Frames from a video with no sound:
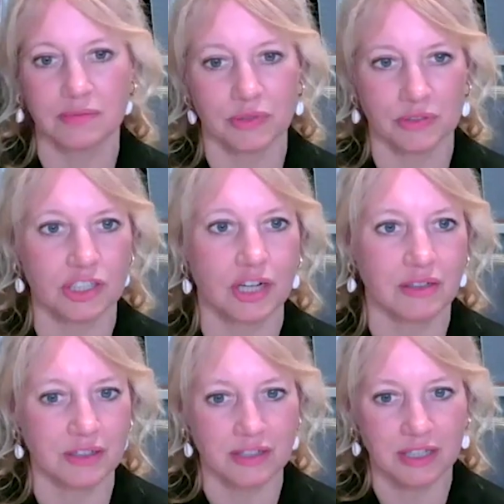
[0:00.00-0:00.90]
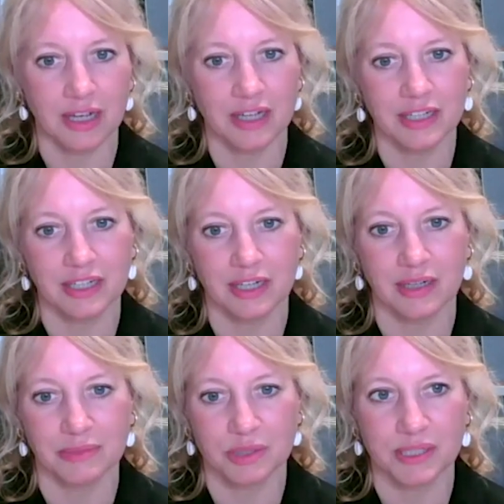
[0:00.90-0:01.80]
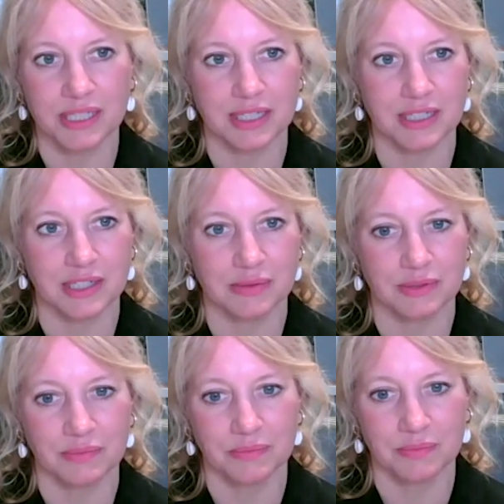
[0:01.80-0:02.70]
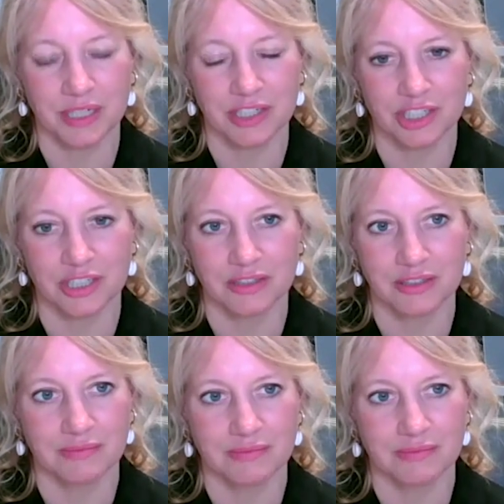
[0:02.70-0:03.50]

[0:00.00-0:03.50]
what the child looked like, to be set into a miniature